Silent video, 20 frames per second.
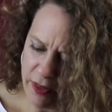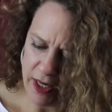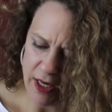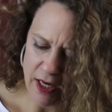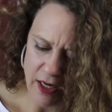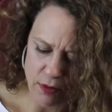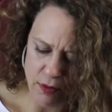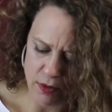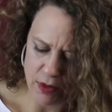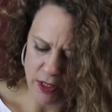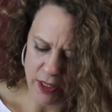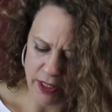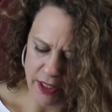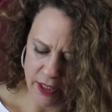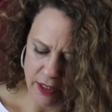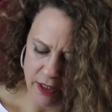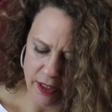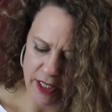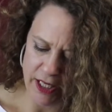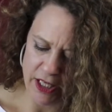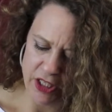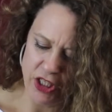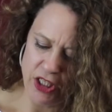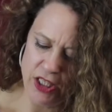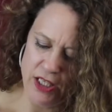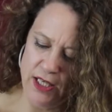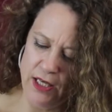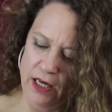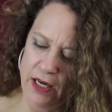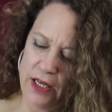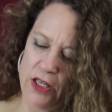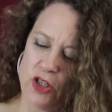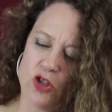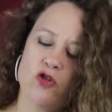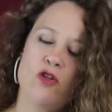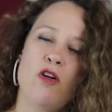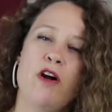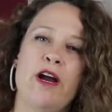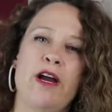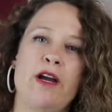think I actually did like a
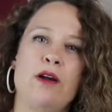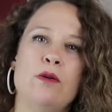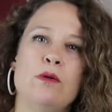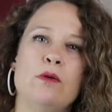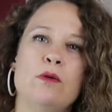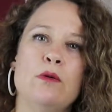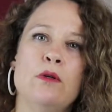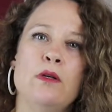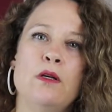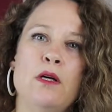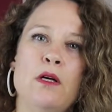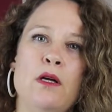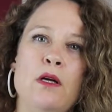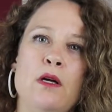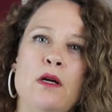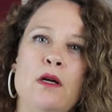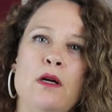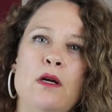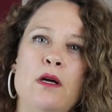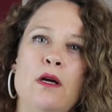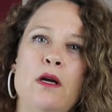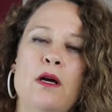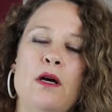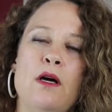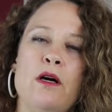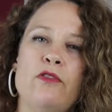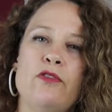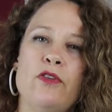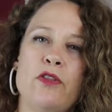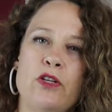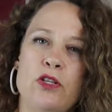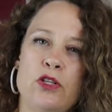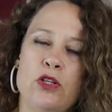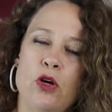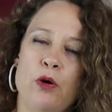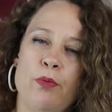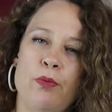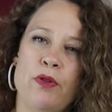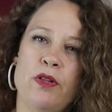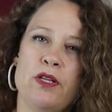triangle for the
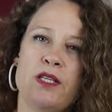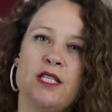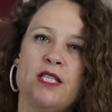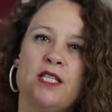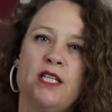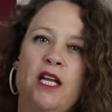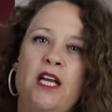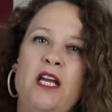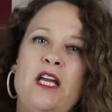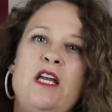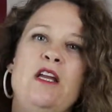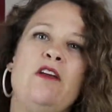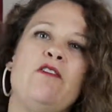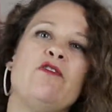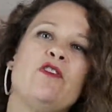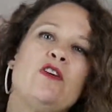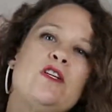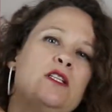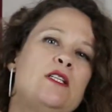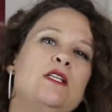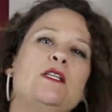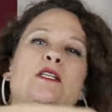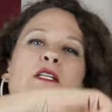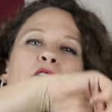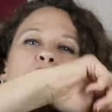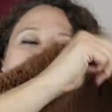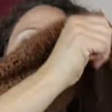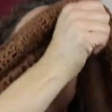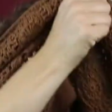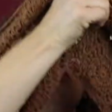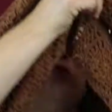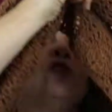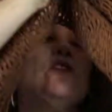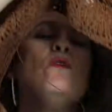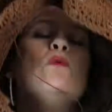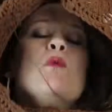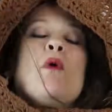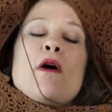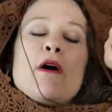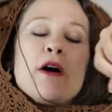top of the sleeve because the sleeves were
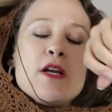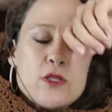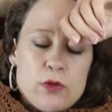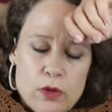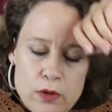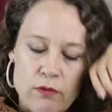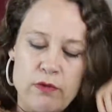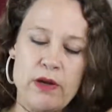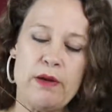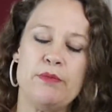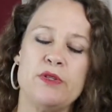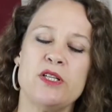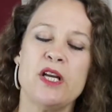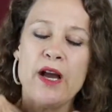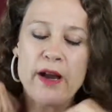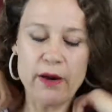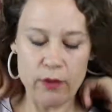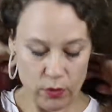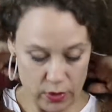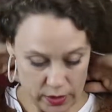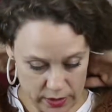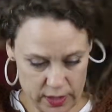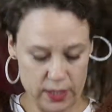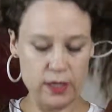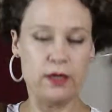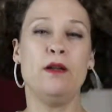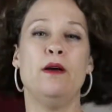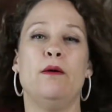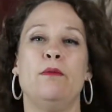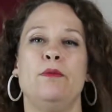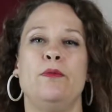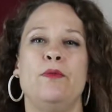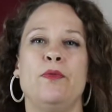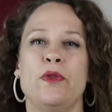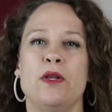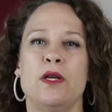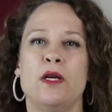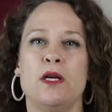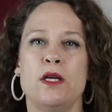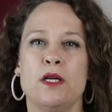too wide, so I ripped it out, and then
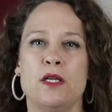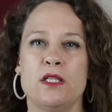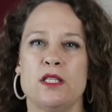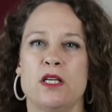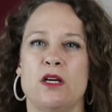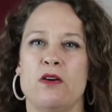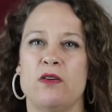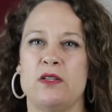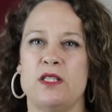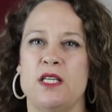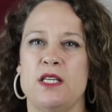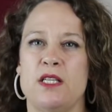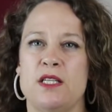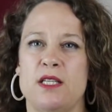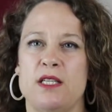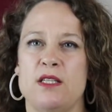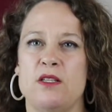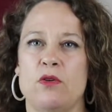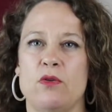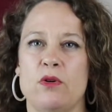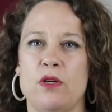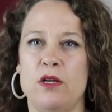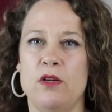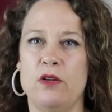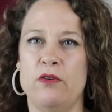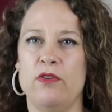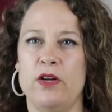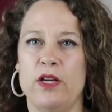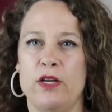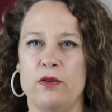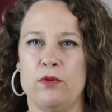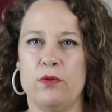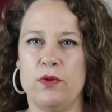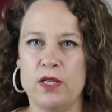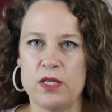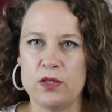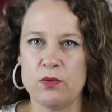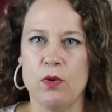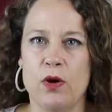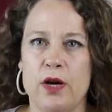so obviously this is not going to look very good with
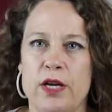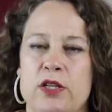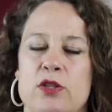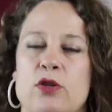this white